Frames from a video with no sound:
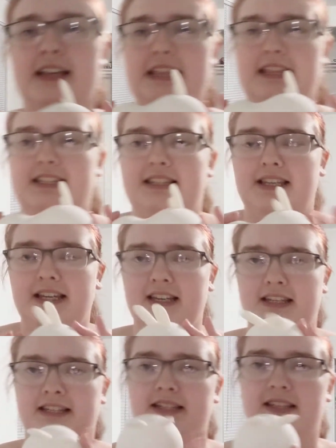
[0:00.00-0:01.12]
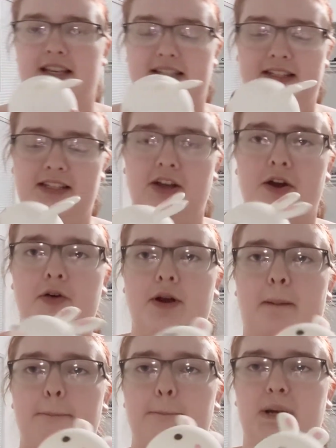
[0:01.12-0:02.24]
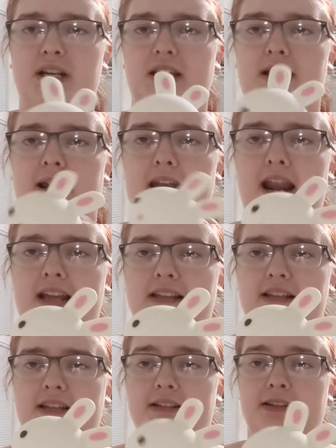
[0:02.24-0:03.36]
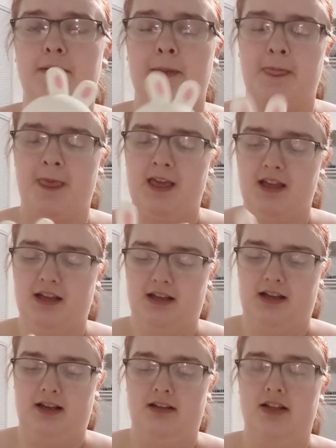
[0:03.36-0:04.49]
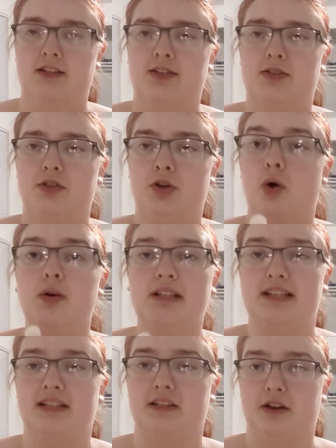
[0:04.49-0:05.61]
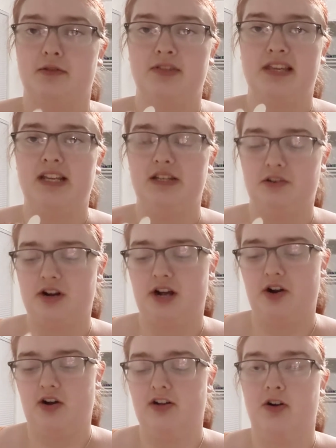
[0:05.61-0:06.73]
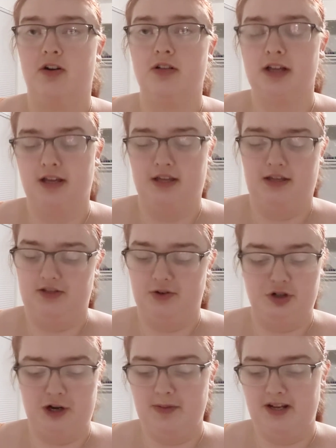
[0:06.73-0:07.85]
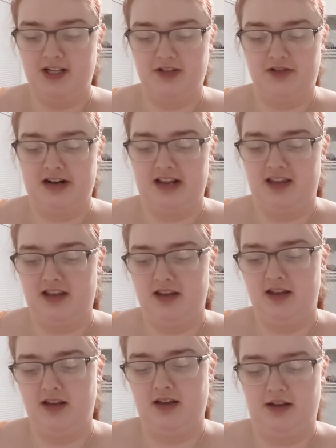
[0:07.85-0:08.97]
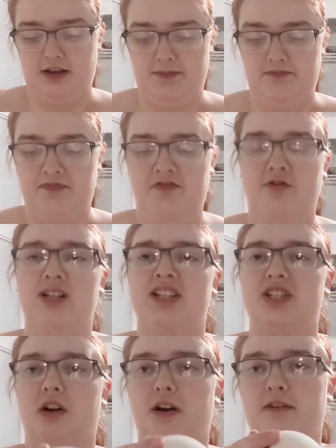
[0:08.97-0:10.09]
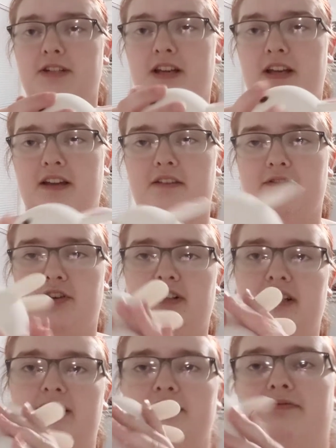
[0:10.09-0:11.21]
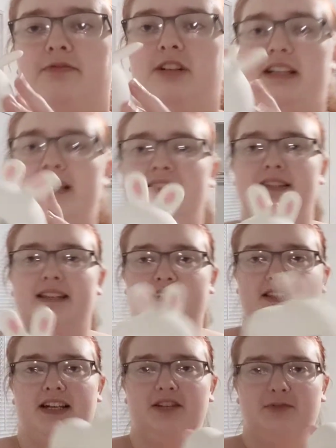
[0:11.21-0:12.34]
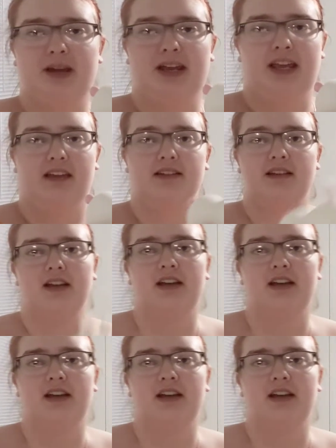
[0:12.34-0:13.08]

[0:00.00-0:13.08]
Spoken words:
This is a silicone bunny nightlight. It's totally silicone. These are not hard at all. There's no sharp edges or anything. Very soft, it's like the size of my hand.